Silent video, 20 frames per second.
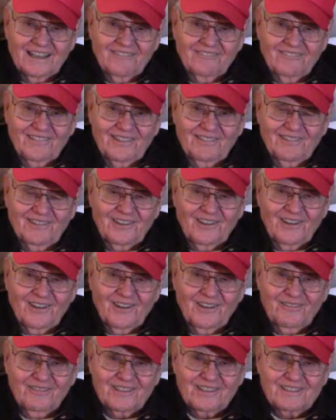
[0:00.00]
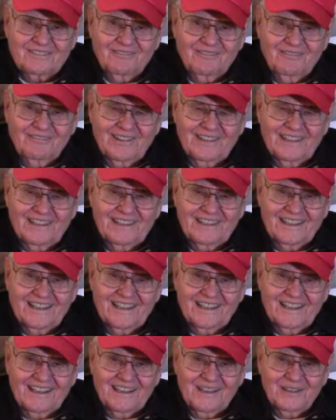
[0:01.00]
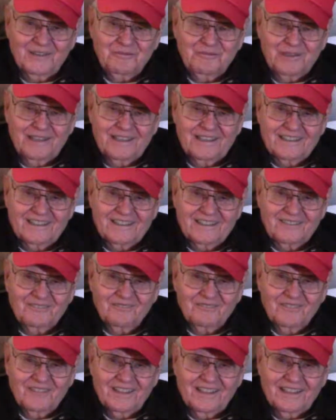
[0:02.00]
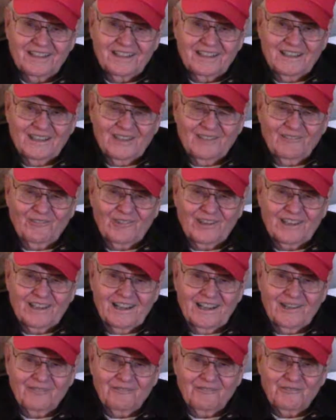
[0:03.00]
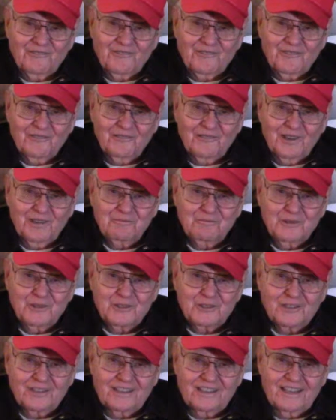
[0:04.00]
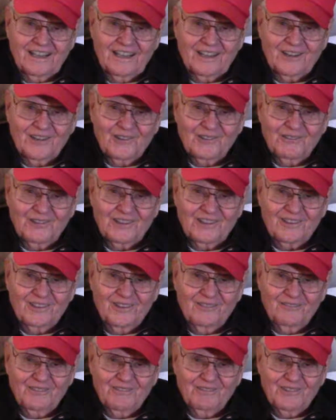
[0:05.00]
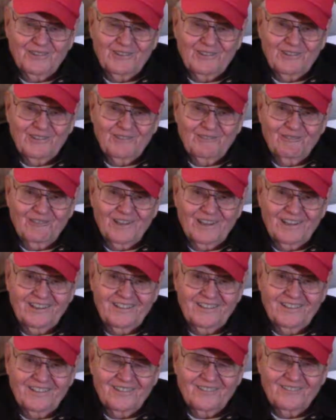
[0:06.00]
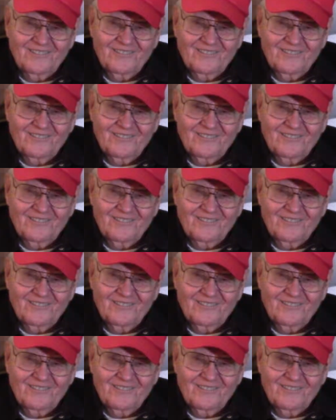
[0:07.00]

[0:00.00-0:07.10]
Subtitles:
would harvest when we did get a little bit, and if we got 1 bushel an acre, we thought we were doing well.